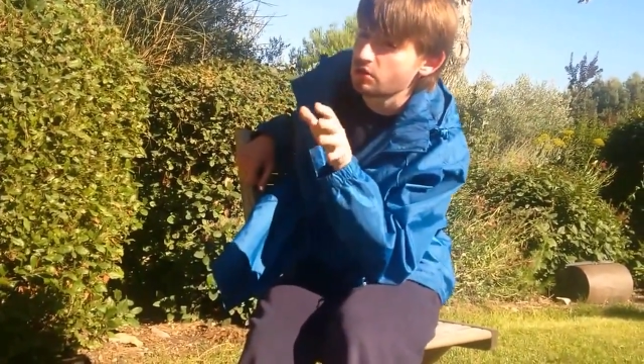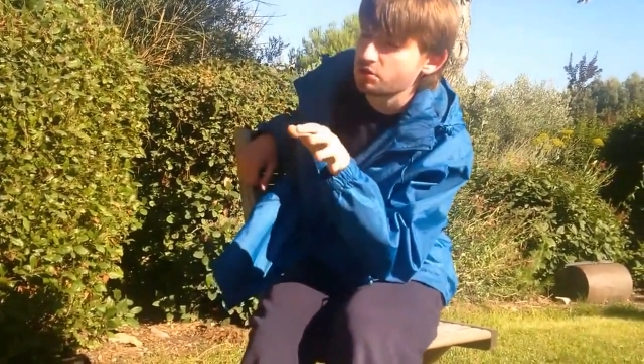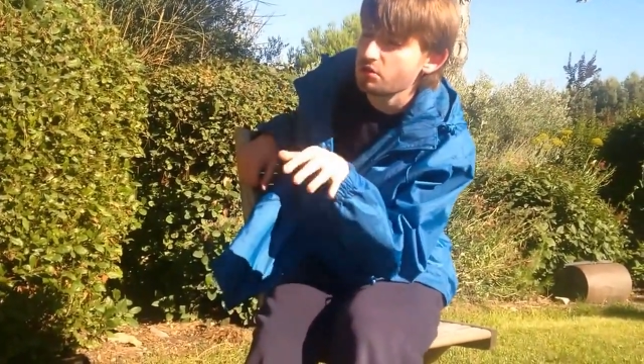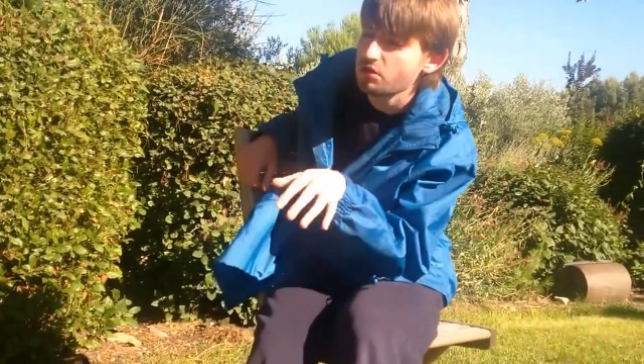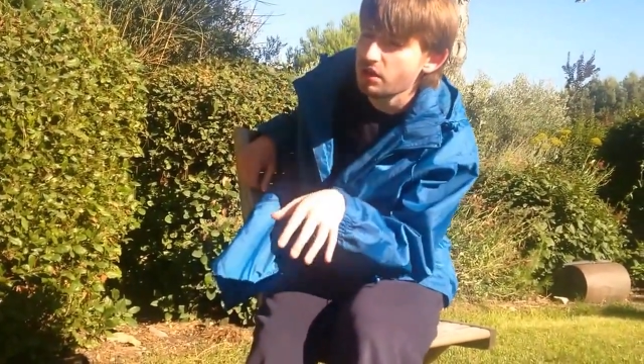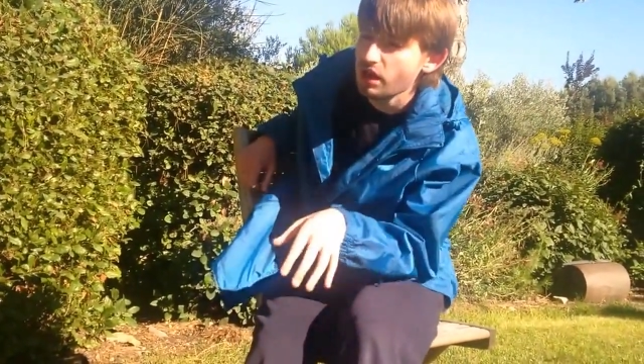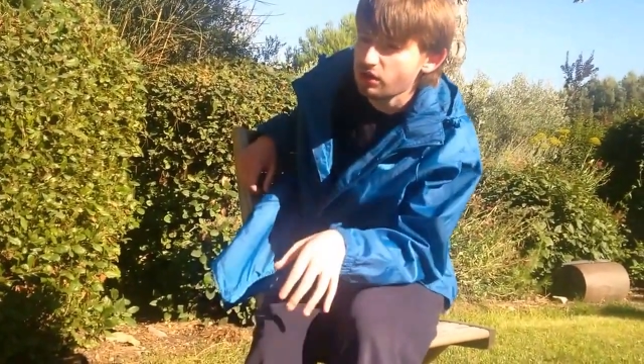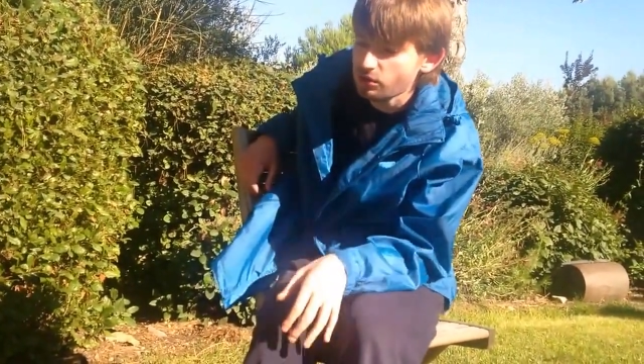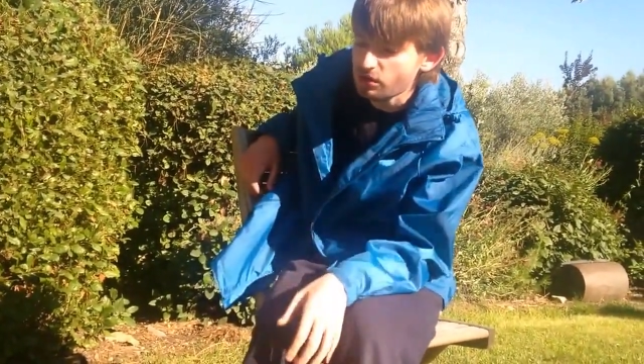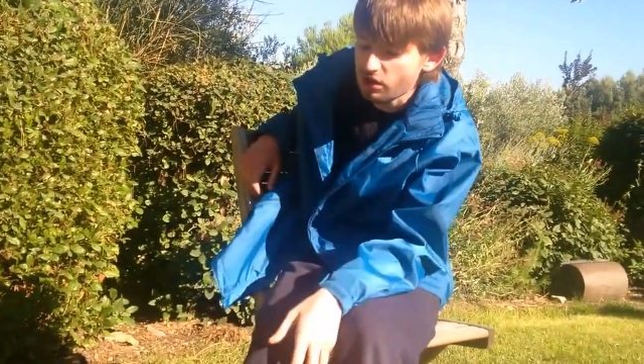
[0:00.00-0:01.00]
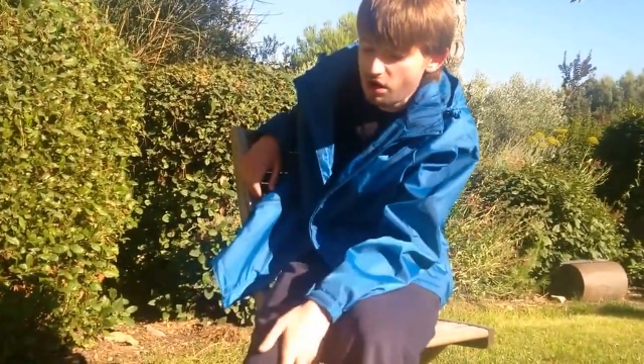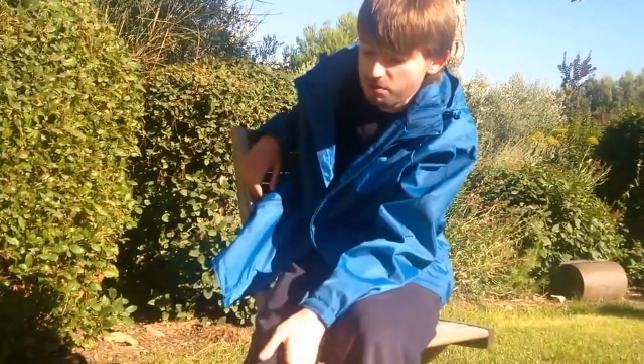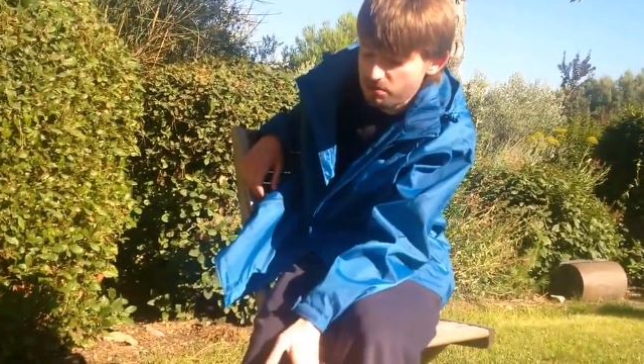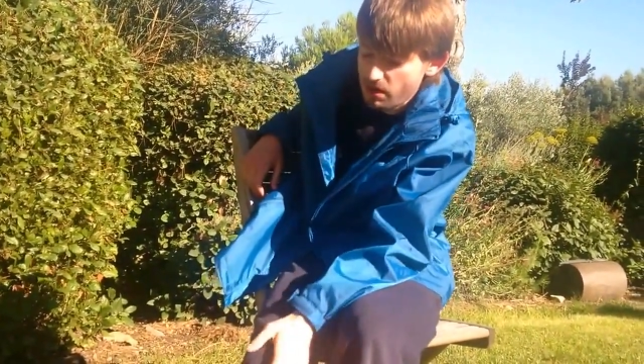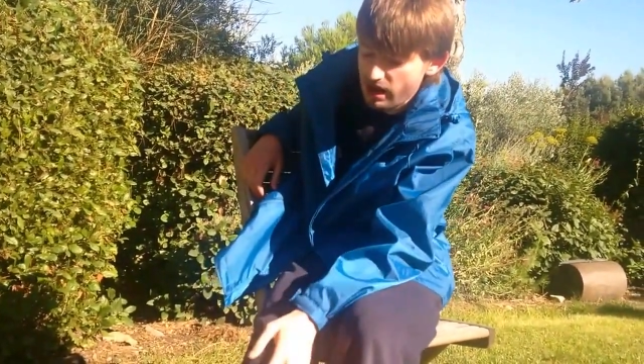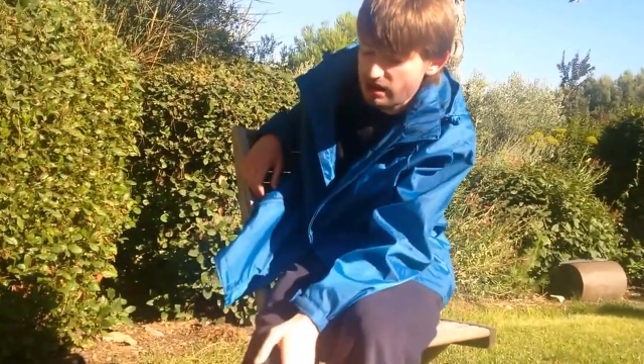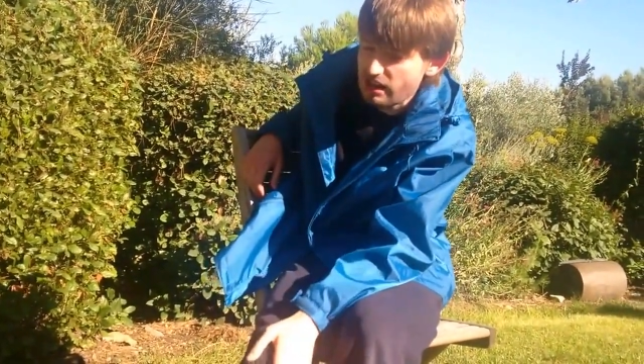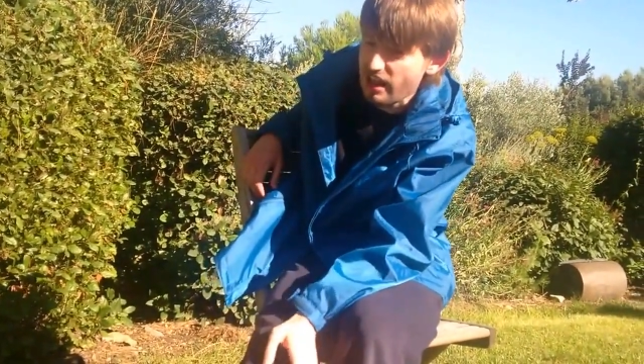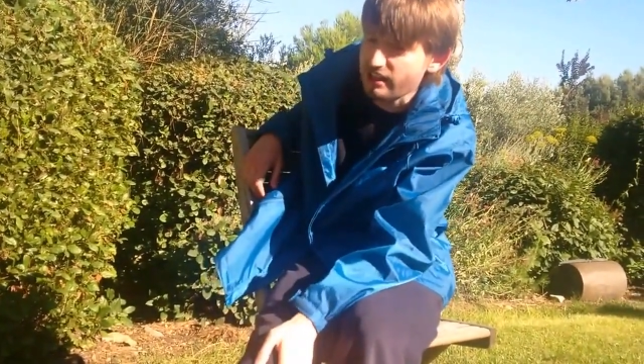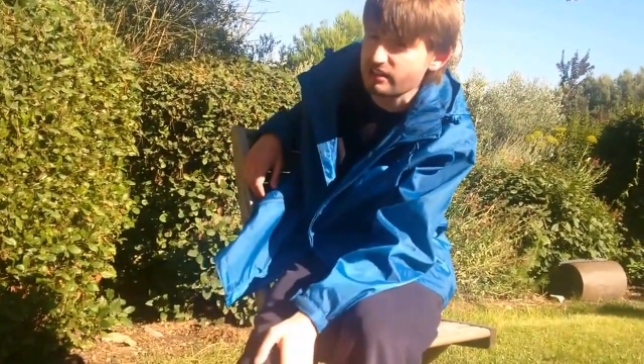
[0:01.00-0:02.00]
so he took up my
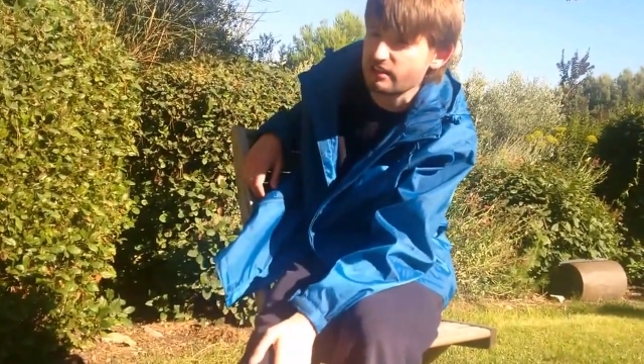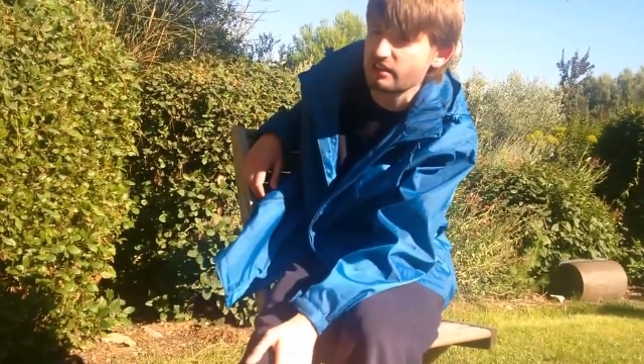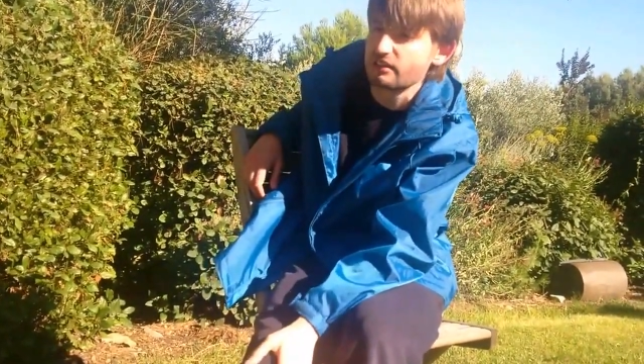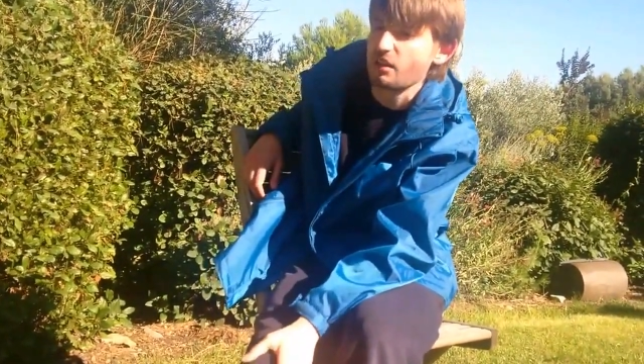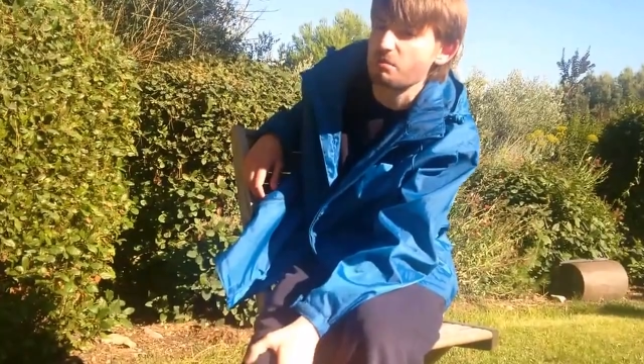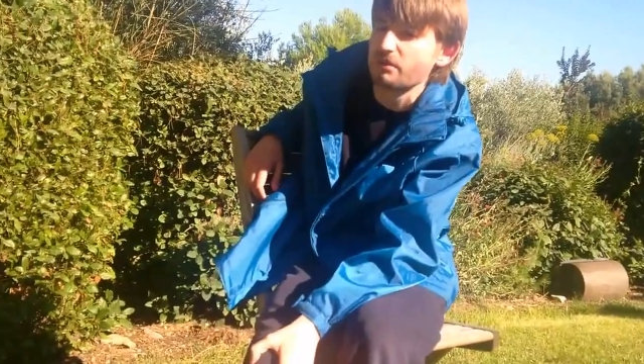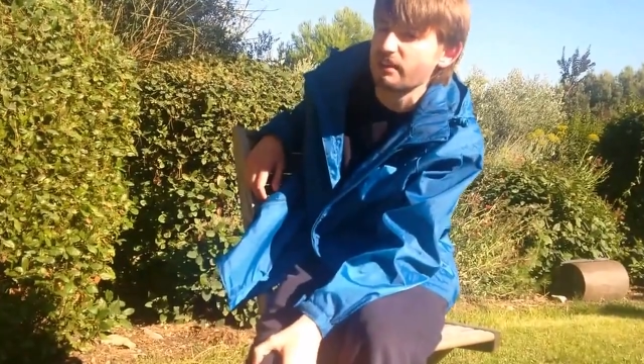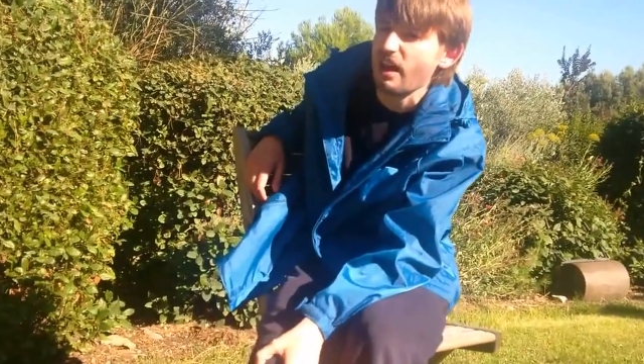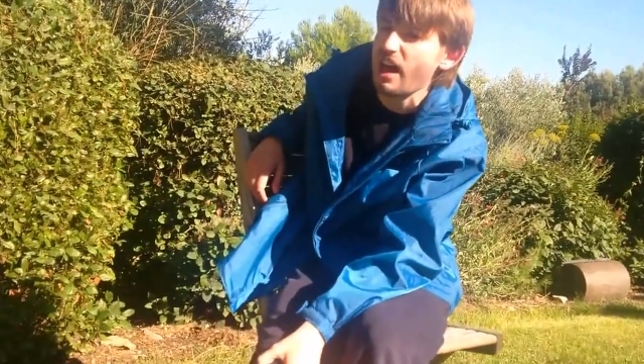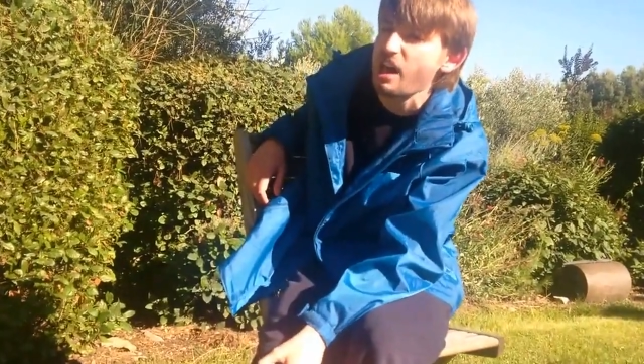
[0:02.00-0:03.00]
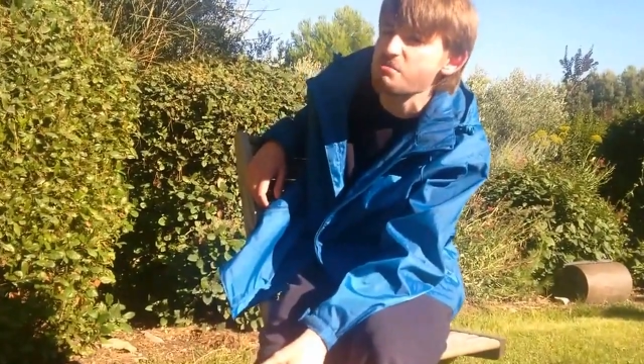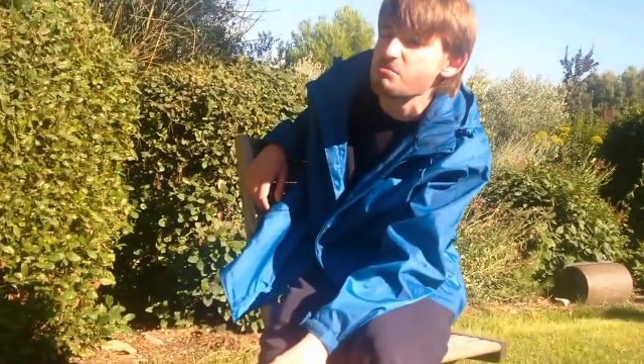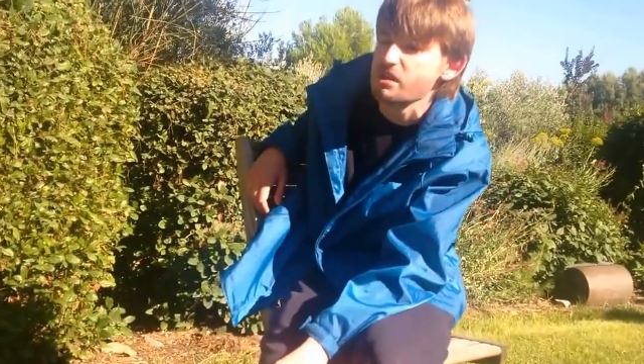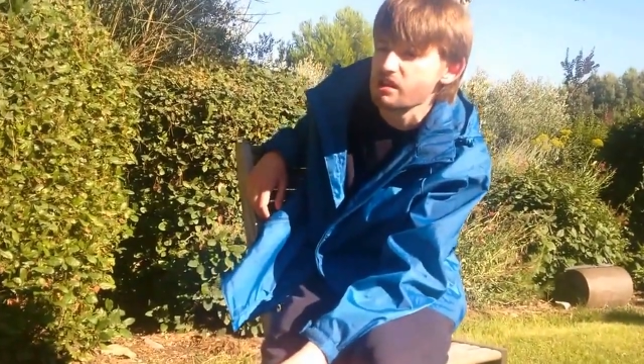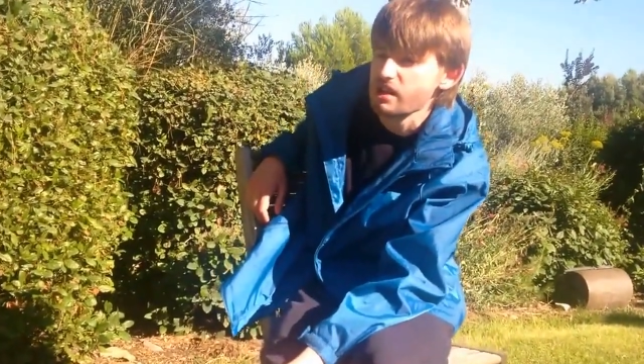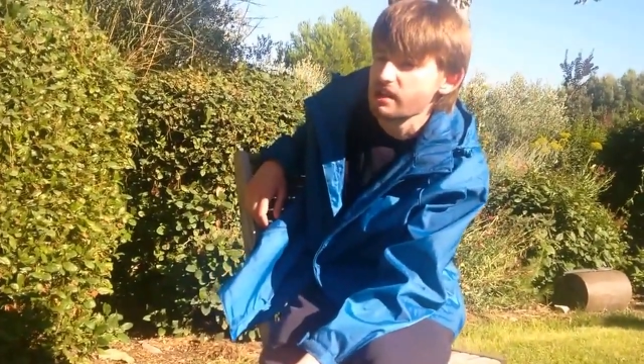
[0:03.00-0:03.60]
legs some time.